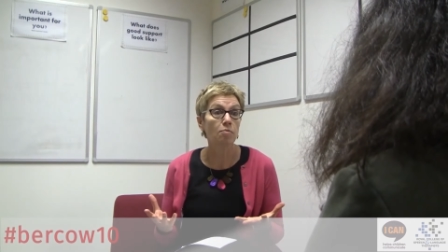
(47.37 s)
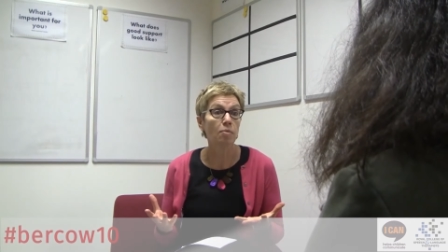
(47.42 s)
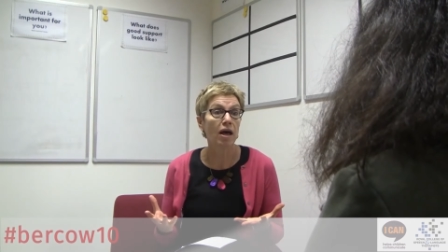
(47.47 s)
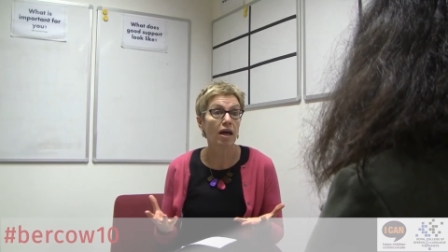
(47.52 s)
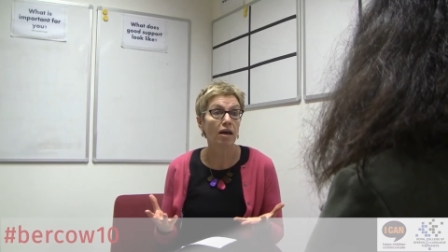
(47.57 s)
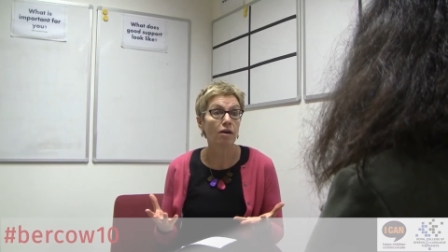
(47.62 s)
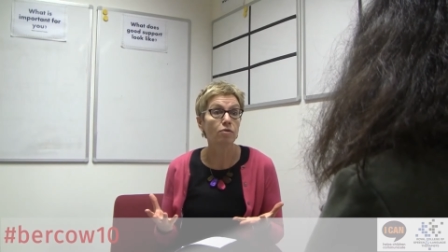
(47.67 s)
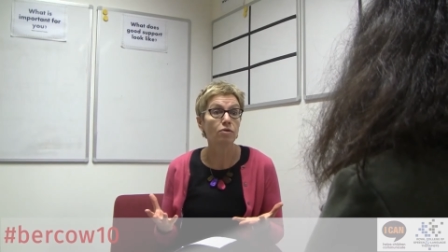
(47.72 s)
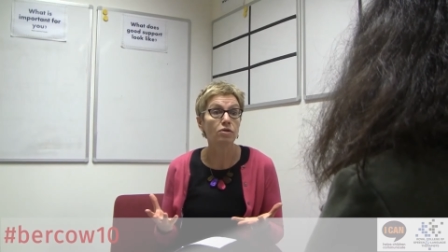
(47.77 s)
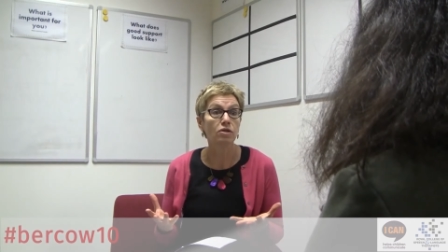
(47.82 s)

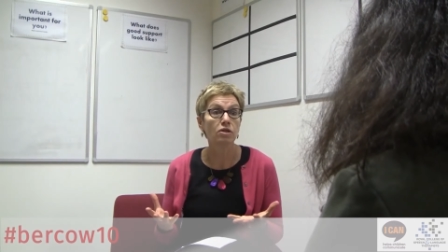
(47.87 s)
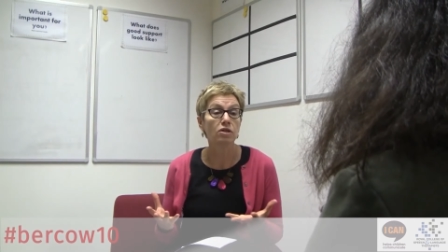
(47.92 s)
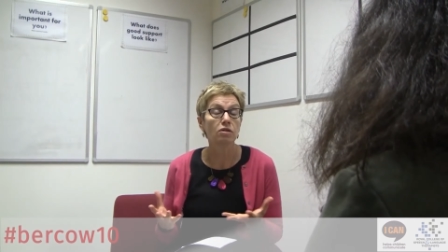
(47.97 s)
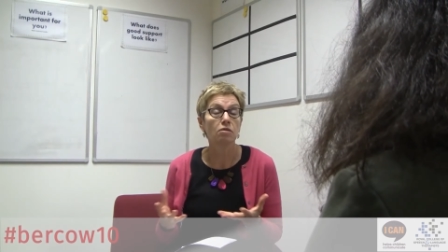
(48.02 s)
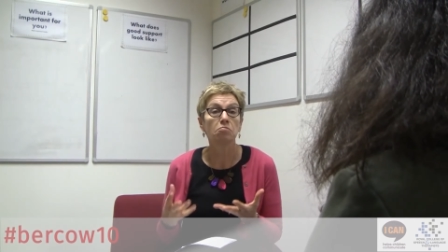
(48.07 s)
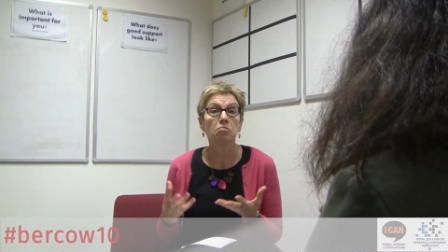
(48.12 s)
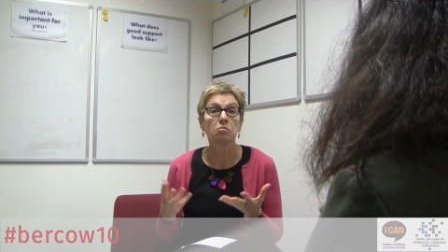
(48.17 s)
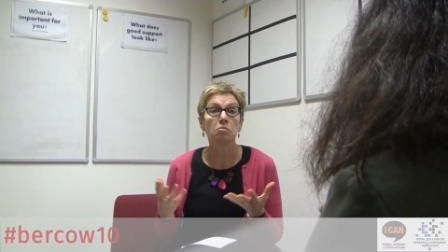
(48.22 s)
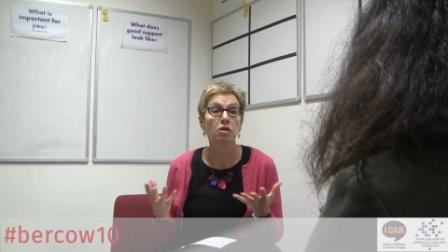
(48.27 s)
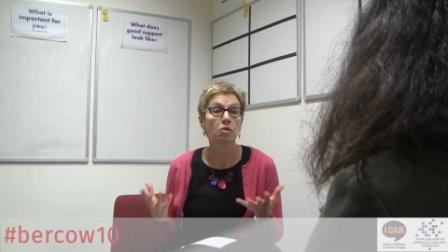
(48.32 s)
about
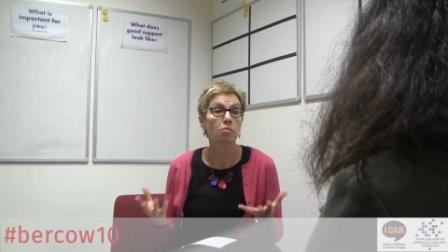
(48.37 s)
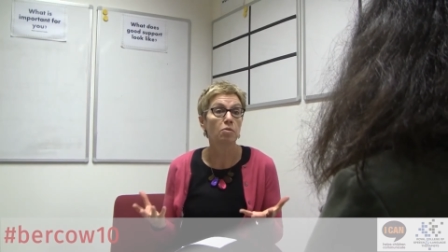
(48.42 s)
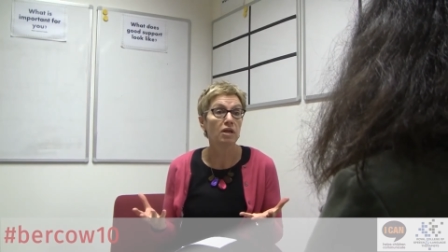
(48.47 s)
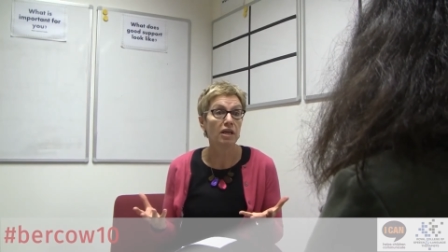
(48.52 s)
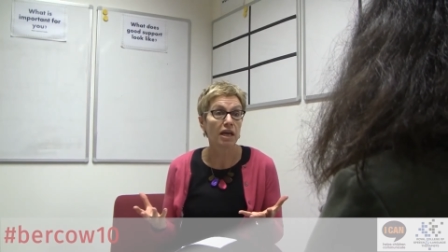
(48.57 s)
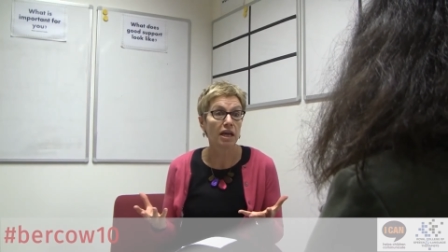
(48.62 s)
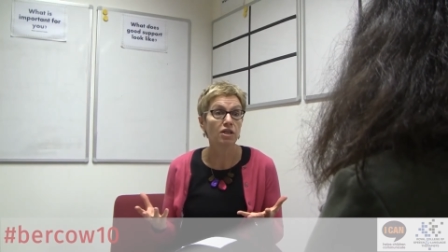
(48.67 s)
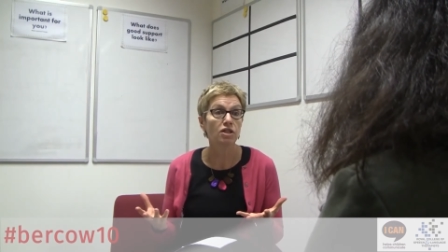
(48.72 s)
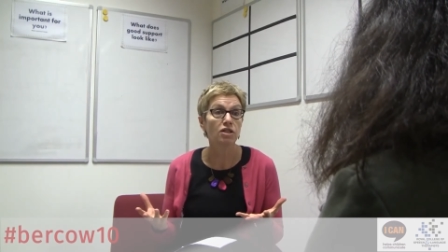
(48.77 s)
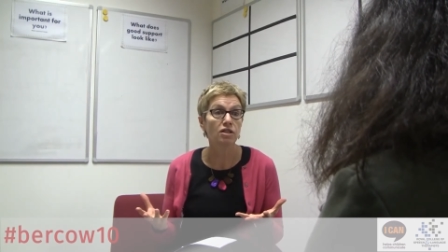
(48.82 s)

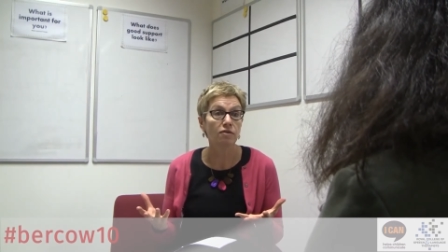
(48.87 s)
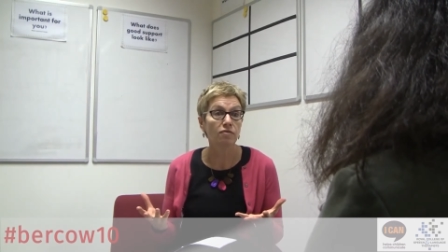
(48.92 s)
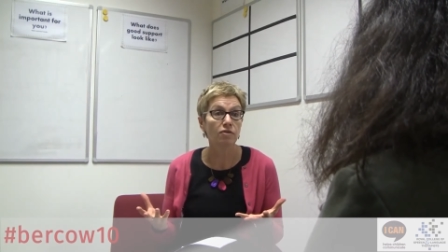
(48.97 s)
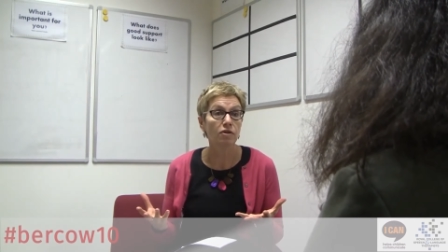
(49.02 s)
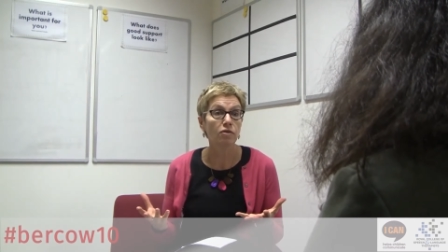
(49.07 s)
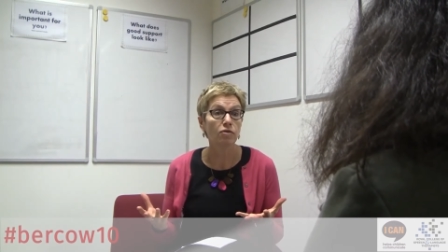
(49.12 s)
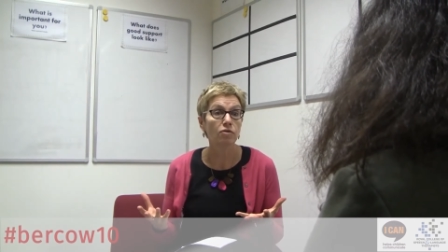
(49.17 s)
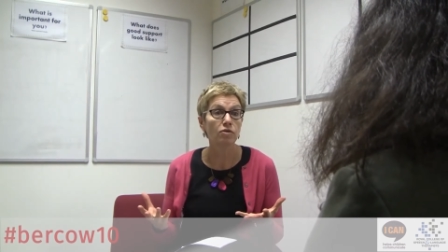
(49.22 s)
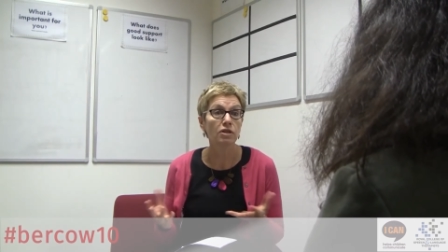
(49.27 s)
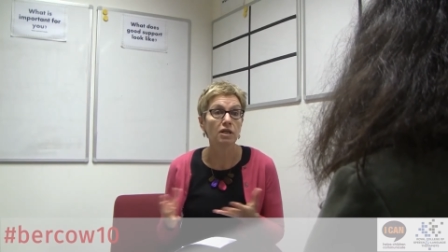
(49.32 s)
communication
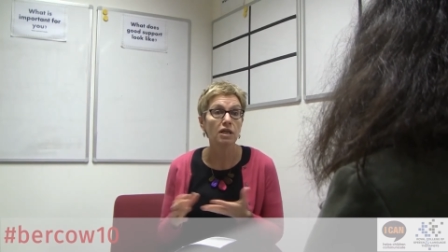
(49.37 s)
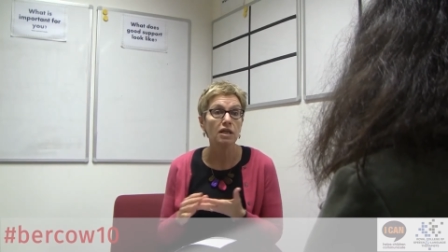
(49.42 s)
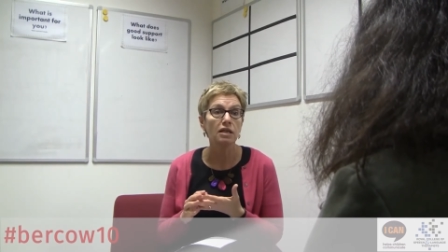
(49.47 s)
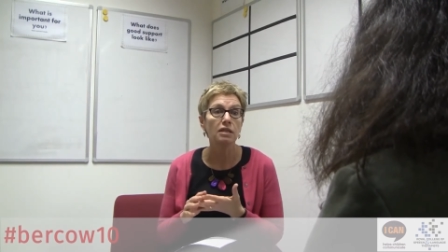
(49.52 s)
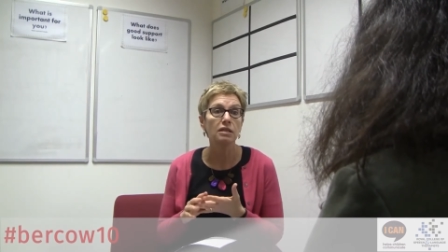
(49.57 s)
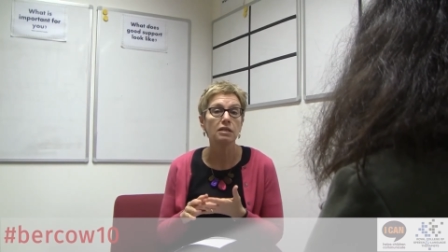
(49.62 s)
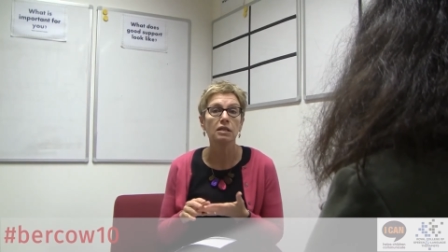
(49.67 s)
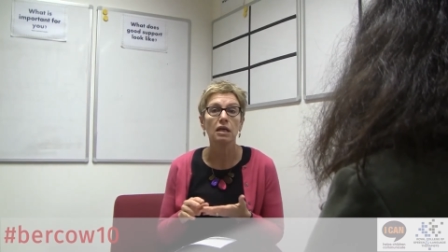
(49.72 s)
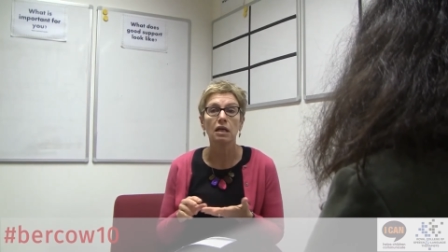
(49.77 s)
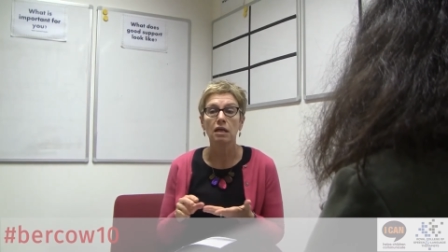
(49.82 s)

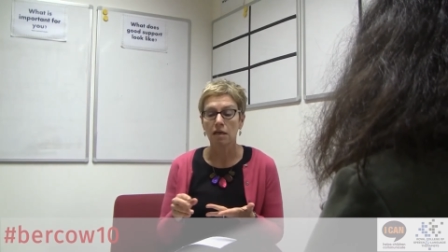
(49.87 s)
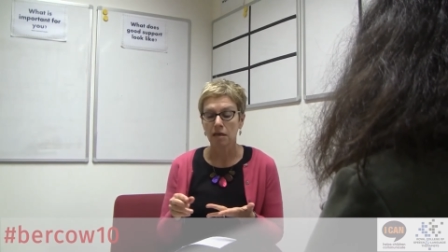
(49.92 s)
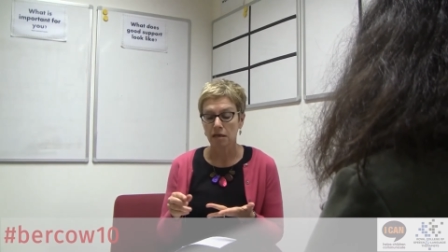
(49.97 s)
difficulties,